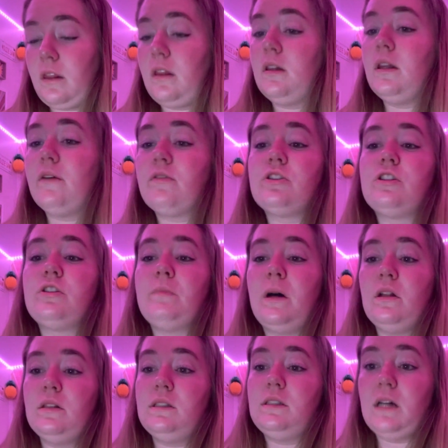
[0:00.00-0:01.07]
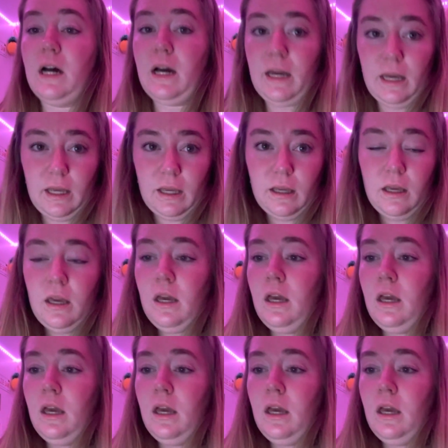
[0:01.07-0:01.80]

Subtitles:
the lover's smile is dying,